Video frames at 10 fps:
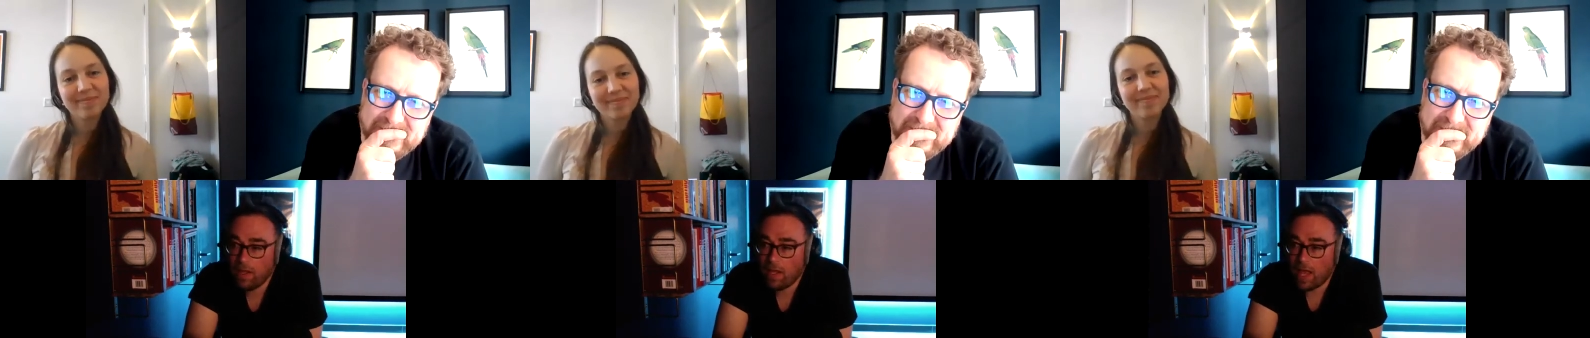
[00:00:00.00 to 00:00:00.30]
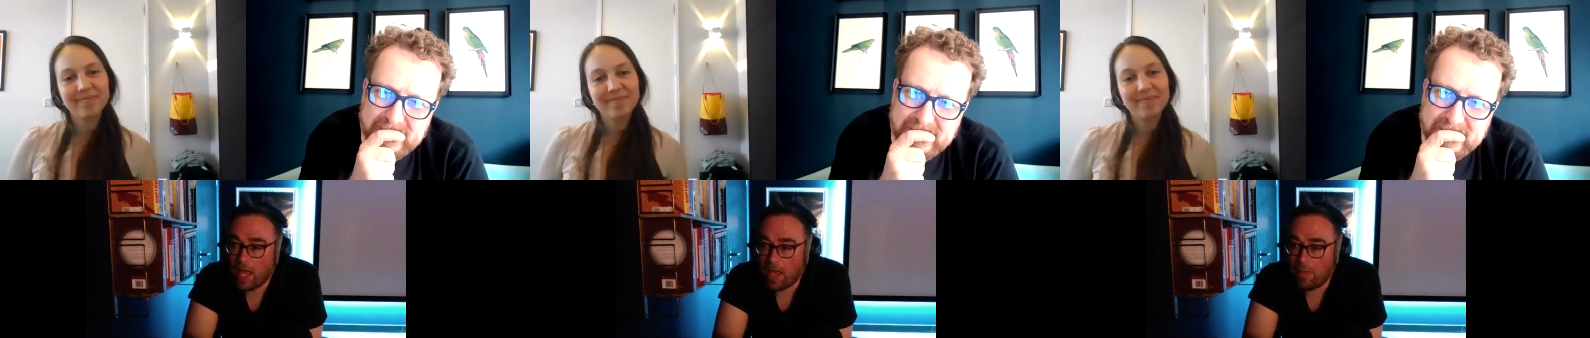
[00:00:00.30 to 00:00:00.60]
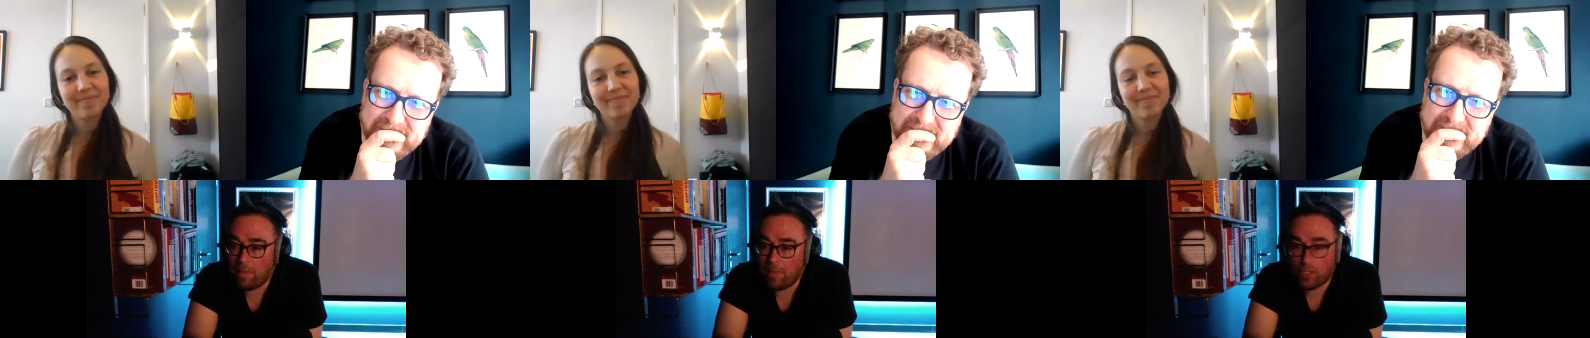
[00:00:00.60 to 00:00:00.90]

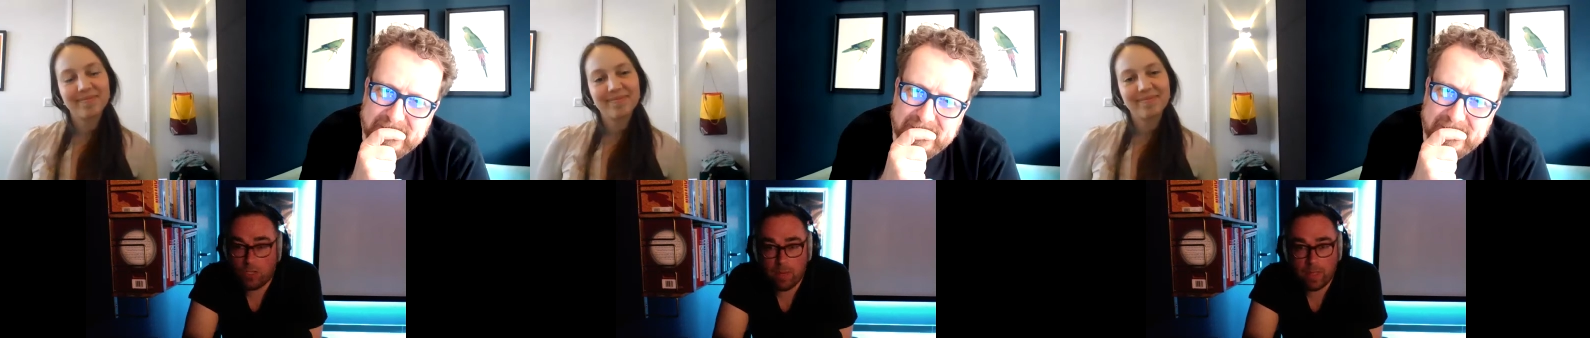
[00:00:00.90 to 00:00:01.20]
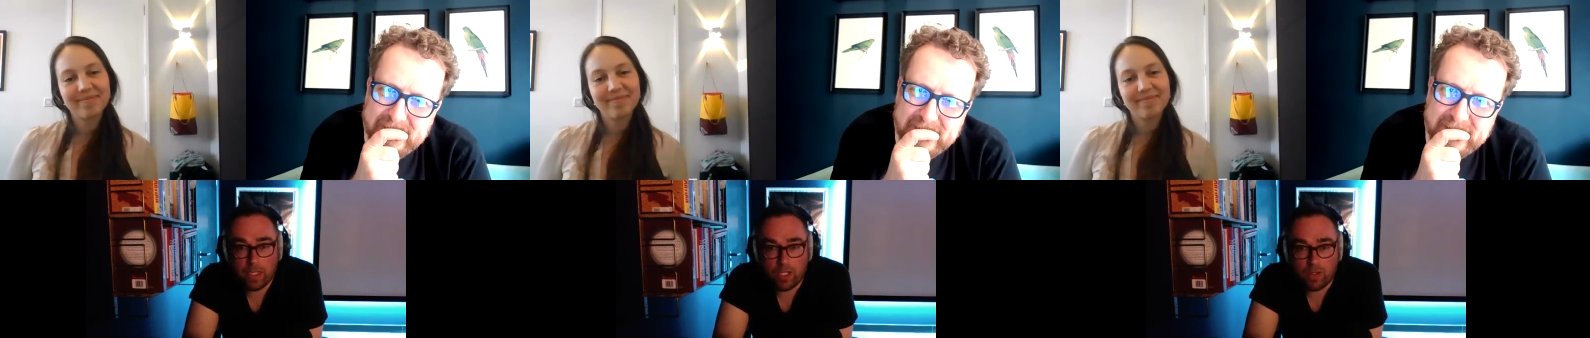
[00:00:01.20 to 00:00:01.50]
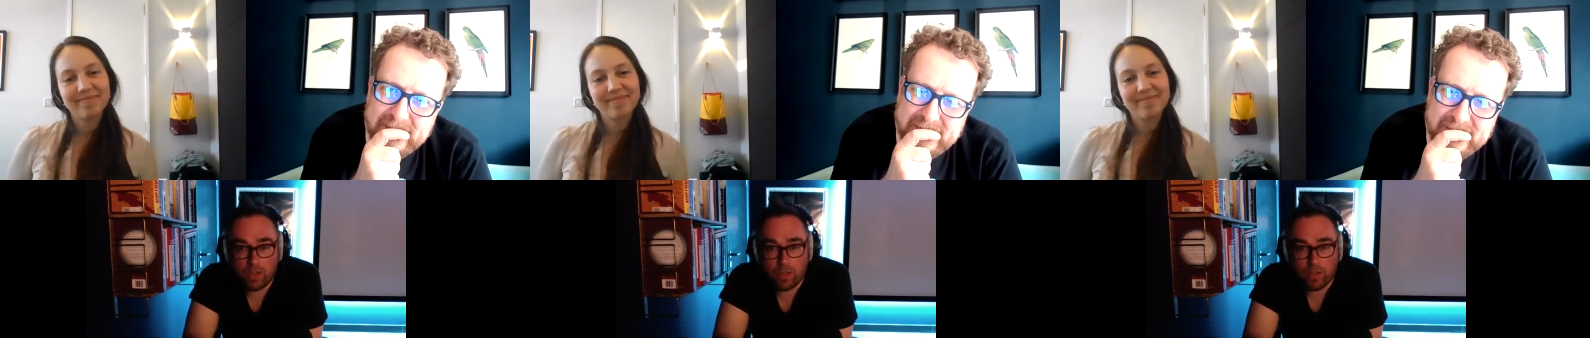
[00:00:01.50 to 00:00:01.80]
Speaker 1: um, and trying to make it
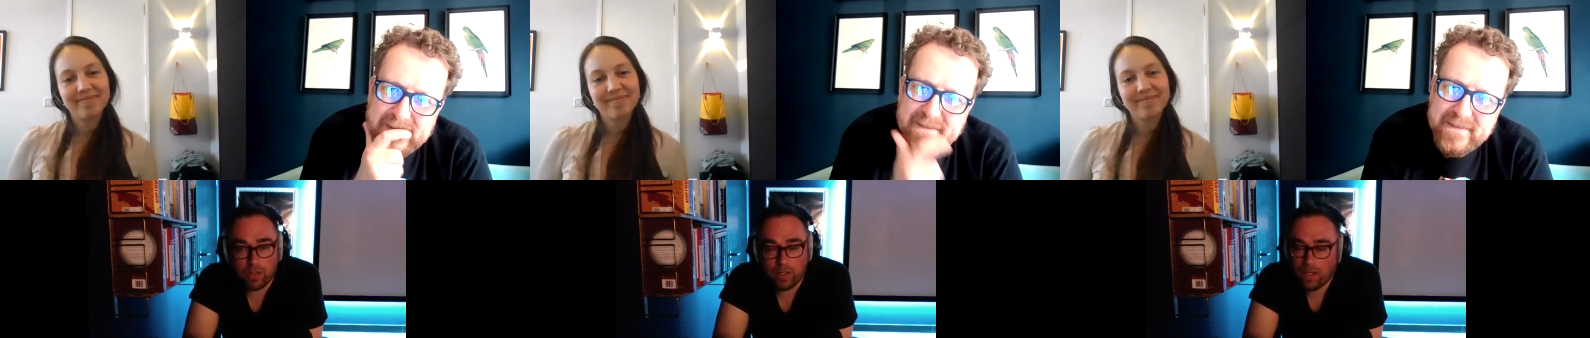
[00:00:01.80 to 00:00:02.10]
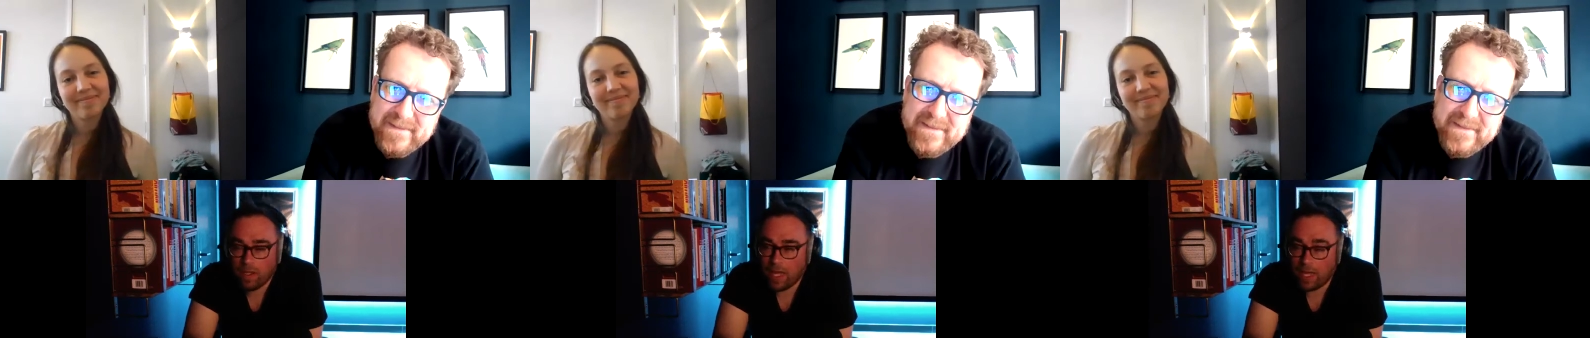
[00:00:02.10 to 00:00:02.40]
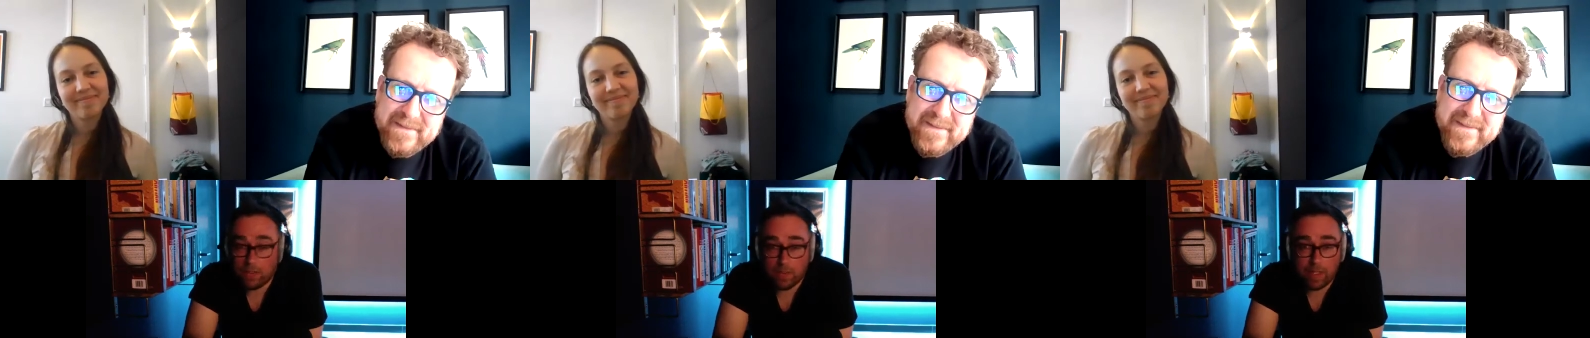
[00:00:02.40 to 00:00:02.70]
good. And it
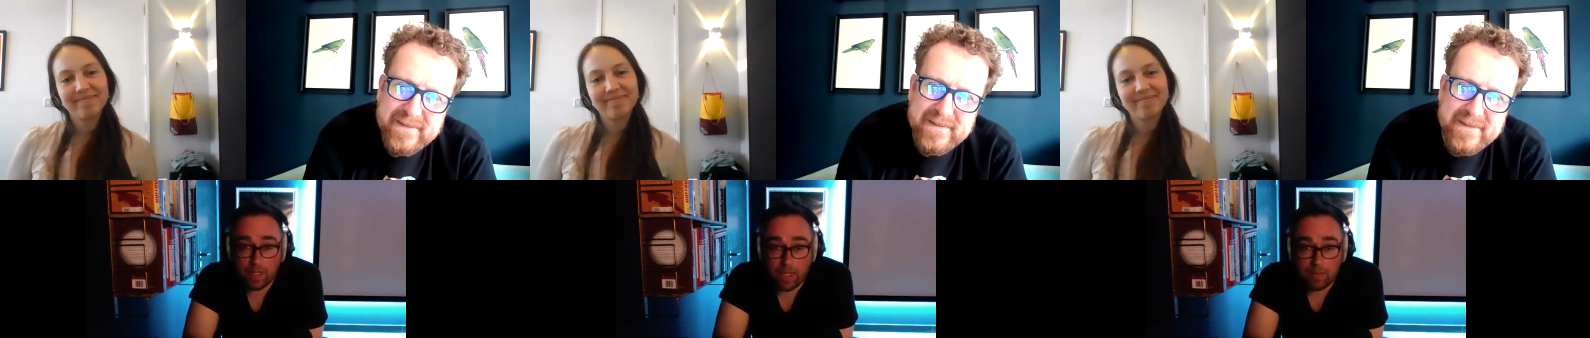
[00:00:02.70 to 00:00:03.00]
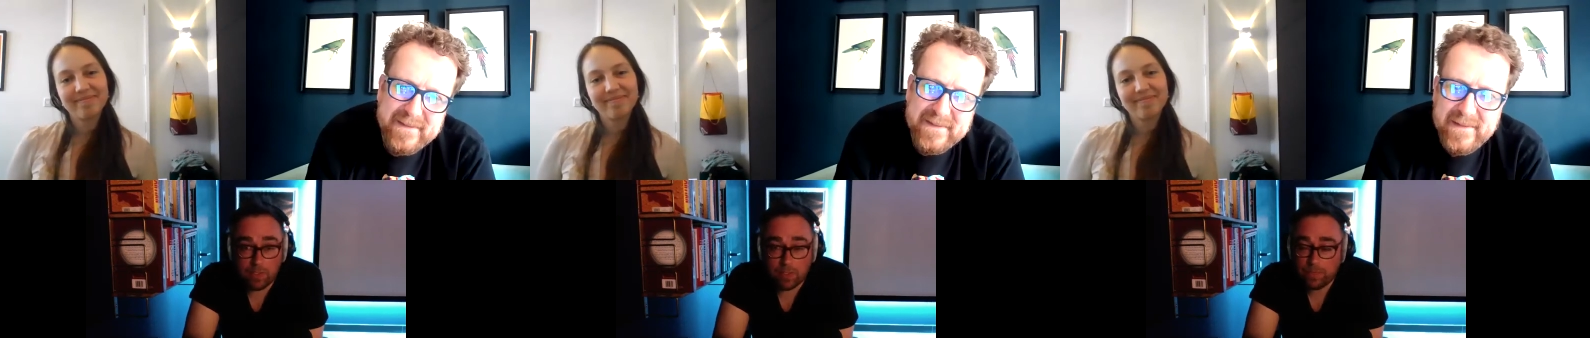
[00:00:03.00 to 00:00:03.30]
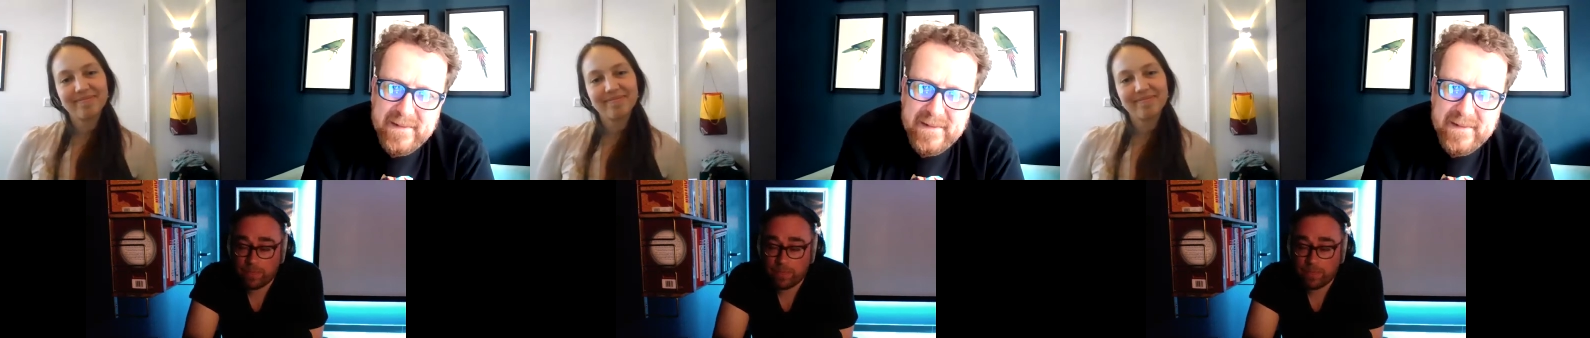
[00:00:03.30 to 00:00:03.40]
was about games,